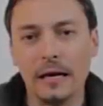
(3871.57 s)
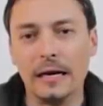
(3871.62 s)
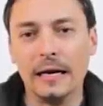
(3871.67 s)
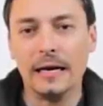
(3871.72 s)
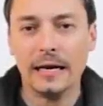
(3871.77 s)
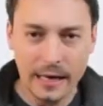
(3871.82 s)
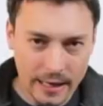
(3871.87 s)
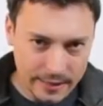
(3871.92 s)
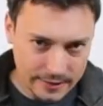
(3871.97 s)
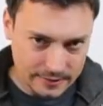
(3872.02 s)

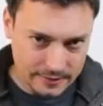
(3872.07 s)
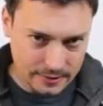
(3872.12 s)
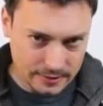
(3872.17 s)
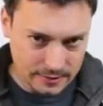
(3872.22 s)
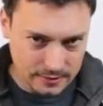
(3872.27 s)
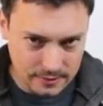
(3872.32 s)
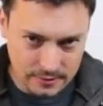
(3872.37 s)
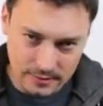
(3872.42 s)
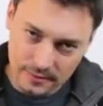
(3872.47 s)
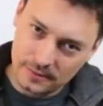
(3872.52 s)

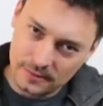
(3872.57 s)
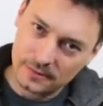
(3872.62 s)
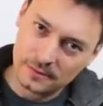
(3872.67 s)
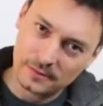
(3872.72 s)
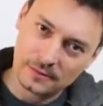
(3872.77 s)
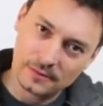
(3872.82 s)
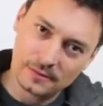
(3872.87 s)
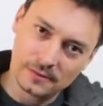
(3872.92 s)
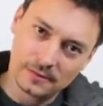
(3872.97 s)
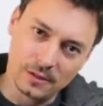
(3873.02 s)
Lighting.
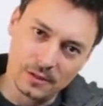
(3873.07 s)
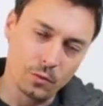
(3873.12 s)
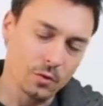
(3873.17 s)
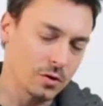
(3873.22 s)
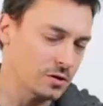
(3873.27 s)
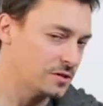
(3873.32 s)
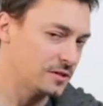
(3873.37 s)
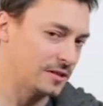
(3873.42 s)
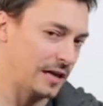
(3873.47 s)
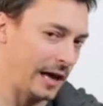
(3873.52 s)
The
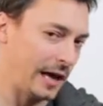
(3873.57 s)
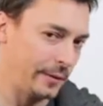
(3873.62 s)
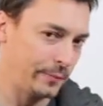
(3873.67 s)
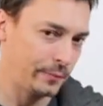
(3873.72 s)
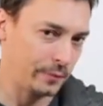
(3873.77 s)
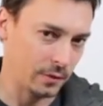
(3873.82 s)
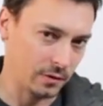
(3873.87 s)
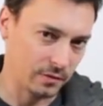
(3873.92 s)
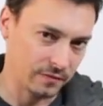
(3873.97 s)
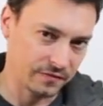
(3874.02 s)
worst type
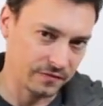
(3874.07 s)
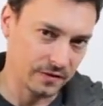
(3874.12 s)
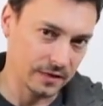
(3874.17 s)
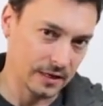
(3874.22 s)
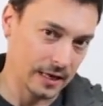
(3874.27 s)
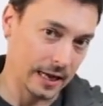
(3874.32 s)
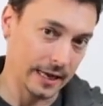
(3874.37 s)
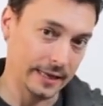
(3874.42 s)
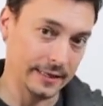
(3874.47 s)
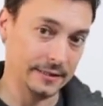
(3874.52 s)
of
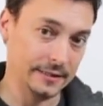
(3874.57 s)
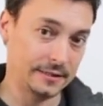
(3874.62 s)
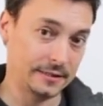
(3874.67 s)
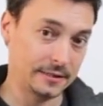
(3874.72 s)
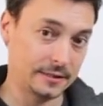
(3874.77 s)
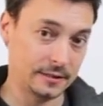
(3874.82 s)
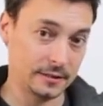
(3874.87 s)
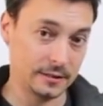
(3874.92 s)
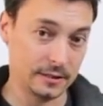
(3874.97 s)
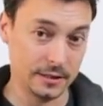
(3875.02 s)
light
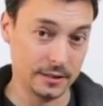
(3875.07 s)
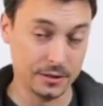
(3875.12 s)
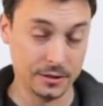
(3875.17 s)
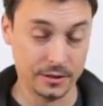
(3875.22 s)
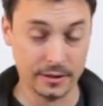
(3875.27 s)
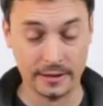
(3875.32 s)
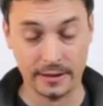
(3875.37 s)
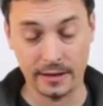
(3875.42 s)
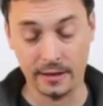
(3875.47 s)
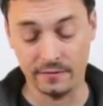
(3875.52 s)
that you
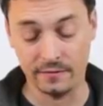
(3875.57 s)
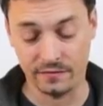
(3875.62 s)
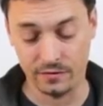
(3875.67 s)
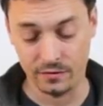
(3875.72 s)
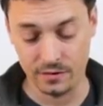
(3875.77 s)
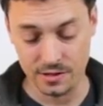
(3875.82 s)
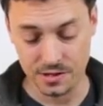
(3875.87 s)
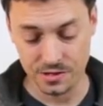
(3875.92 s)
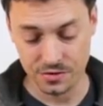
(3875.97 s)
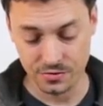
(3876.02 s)
can get for
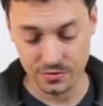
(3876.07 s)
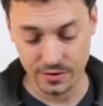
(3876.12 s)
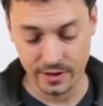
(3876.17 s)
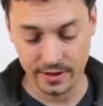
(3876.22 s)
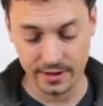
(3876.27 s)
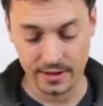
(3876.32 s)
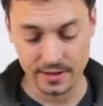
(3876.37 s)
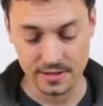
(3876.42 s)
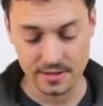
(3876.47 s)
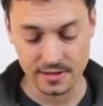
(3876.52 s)
this
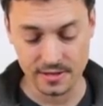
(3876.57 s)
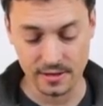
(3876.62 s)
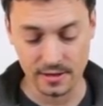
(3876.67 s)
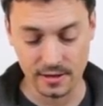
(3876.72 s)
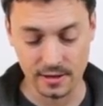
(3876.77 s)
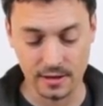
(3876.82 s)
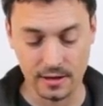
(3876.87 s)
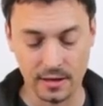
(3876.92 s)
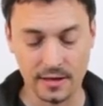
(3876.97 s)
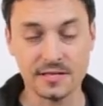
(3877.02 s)
trick is
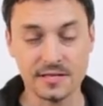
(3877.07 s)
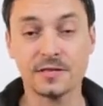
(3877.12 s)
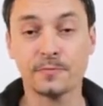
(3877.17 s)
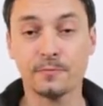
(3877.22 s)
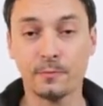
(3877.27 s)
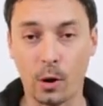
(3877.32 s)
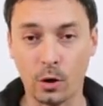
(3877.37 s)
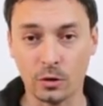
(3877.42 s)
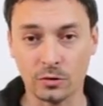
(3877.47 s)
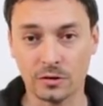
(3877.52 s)
a
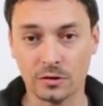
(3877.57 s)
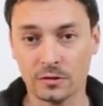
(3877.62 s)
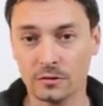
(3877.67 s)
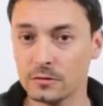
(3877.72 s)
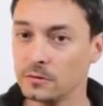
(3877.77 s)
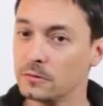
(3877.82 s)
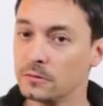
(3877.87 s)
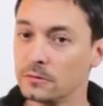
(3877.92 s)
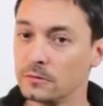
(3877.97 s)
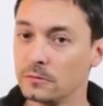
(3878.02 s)

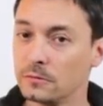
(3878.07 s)
spot